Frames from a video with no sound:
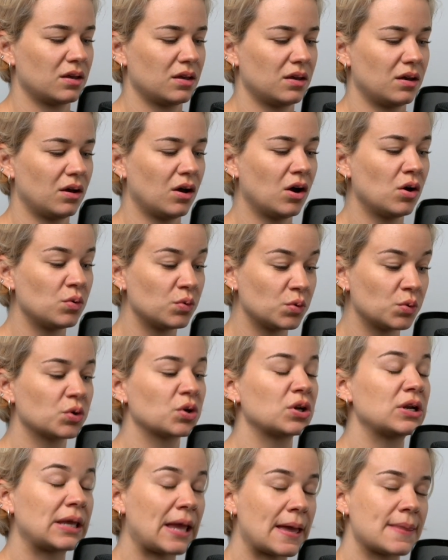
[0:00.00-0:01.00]
oh, you were going to
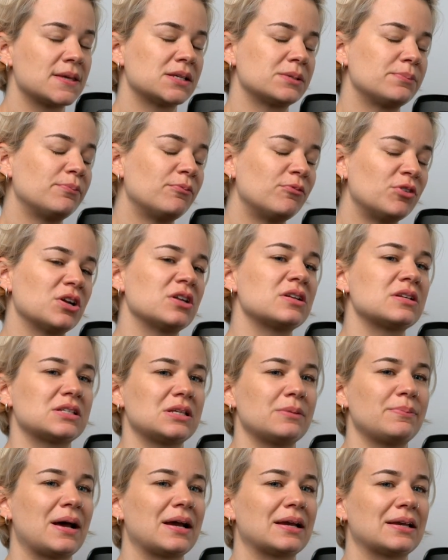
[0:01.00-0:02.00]
get this redundancy
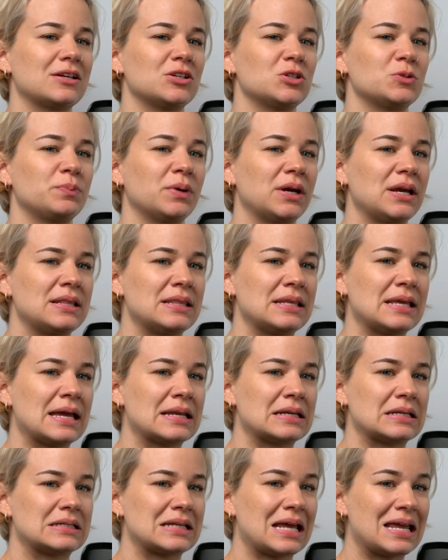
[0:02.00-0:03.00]
package, but in the end,
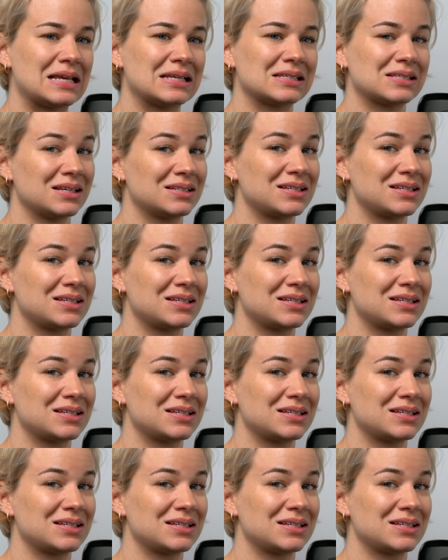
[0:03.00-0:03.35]
it takes